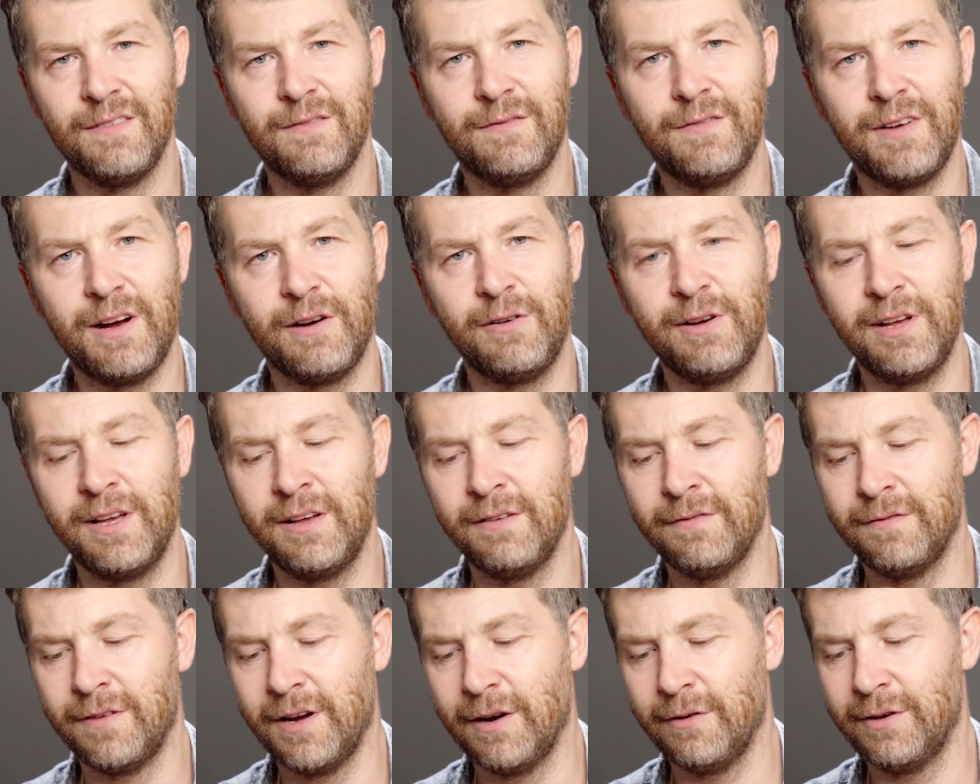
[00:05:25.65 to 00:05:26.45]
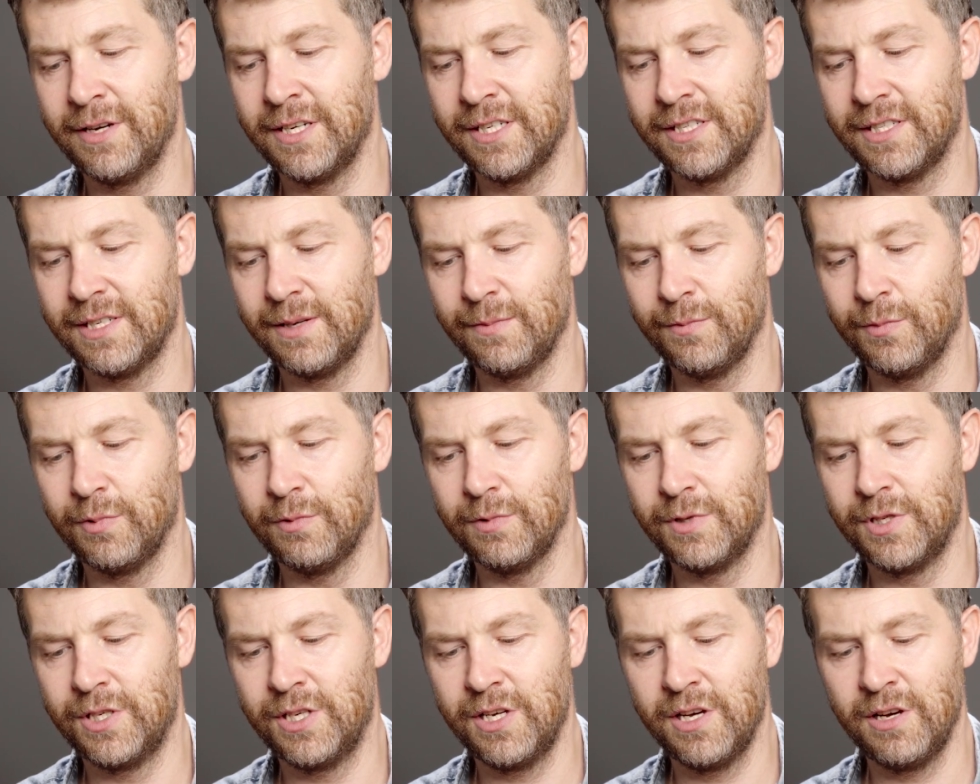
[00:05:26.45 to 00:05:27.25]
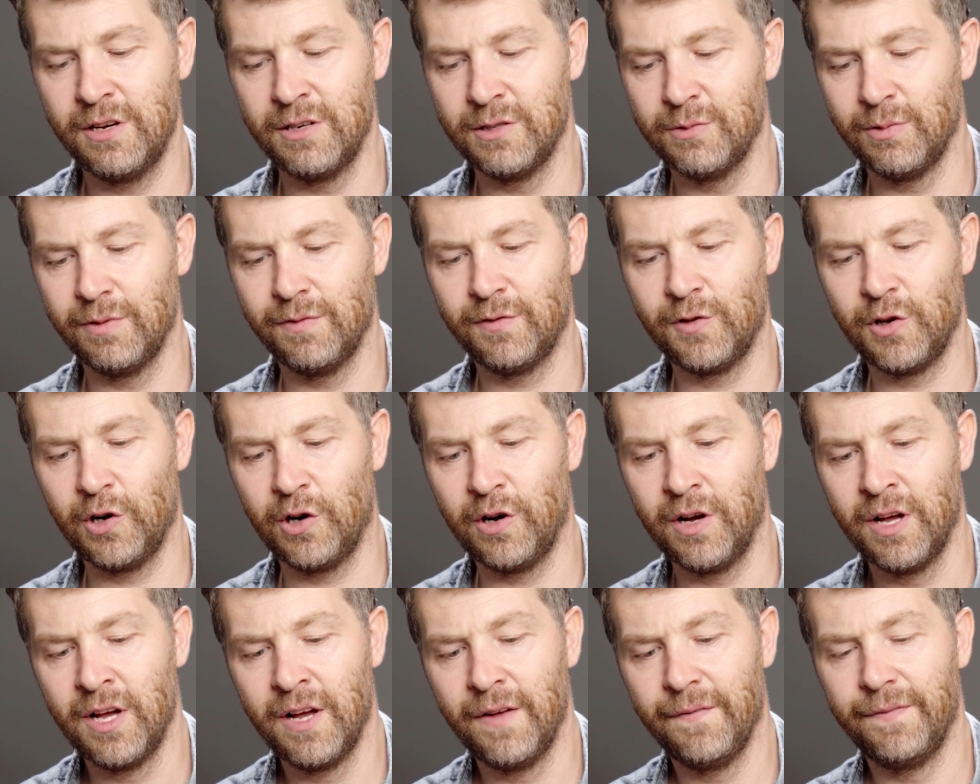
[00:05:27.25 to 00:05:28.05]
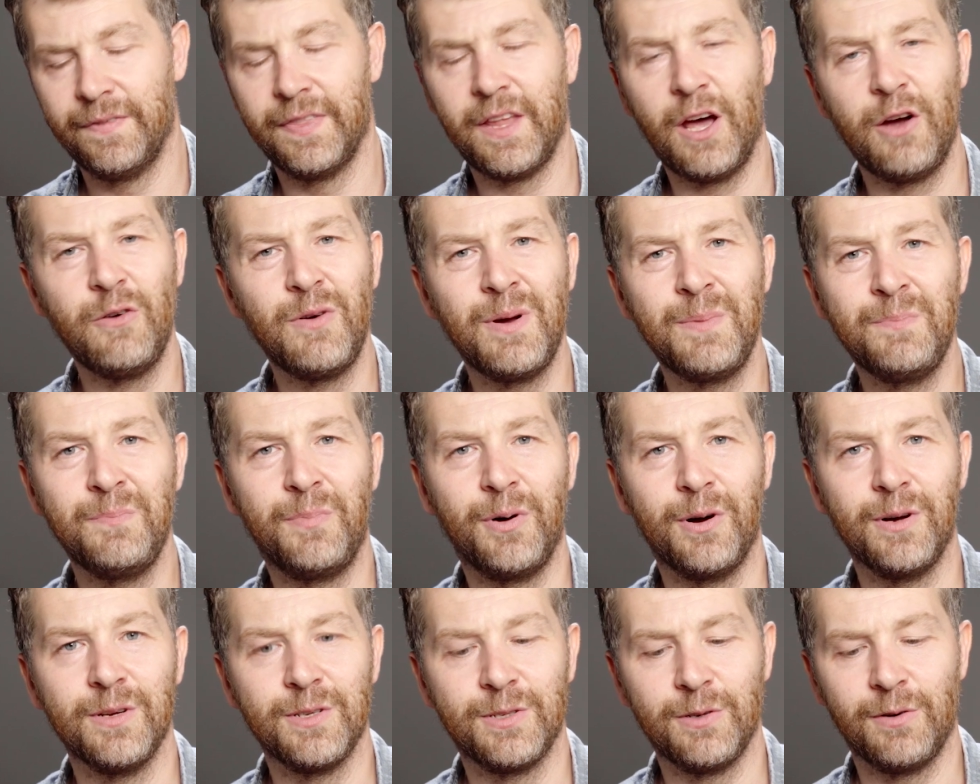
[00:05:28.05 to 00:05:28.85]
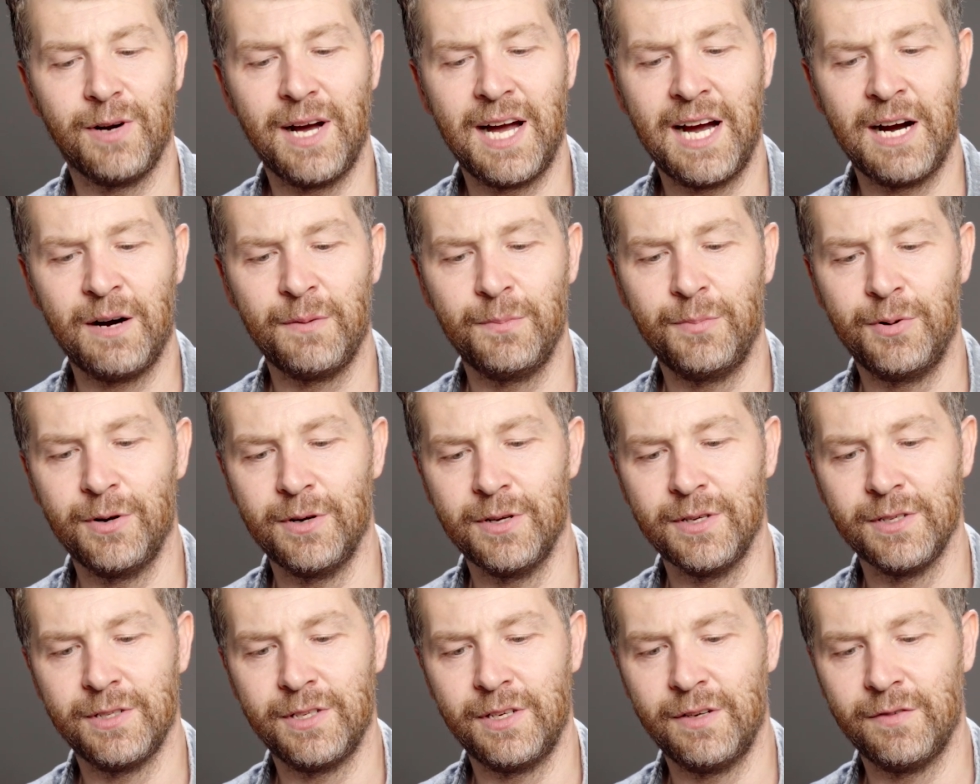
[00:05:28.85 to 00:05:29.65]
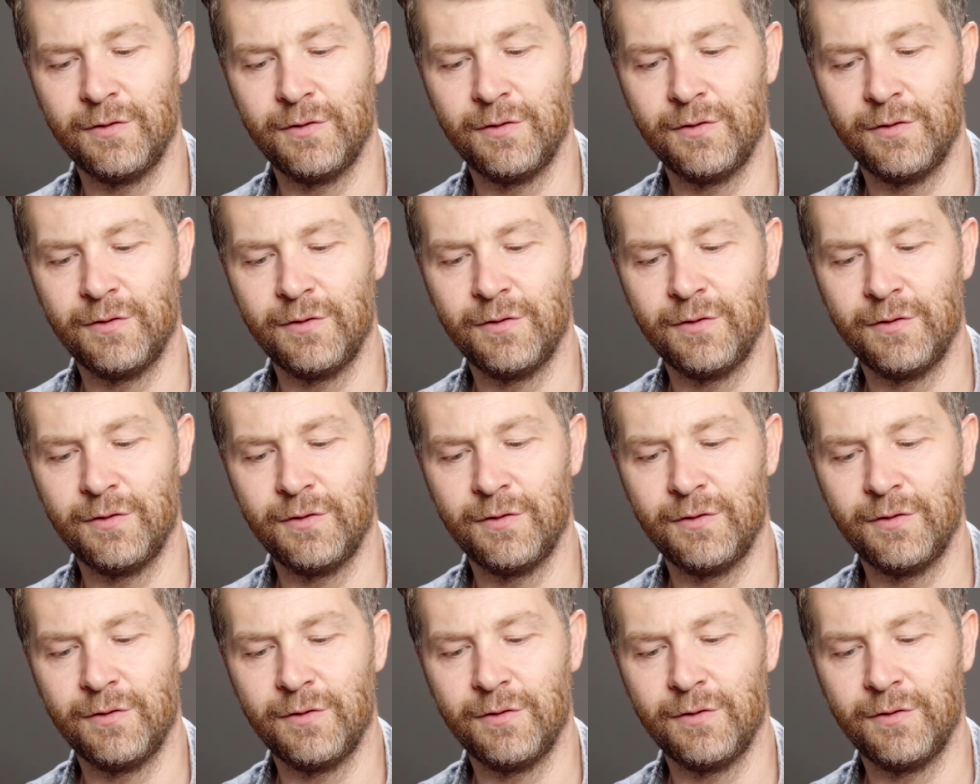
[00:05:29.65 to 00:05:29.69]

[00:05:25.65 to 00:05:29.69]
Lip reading: Very, very simple to use. We've got no inputs or outputs.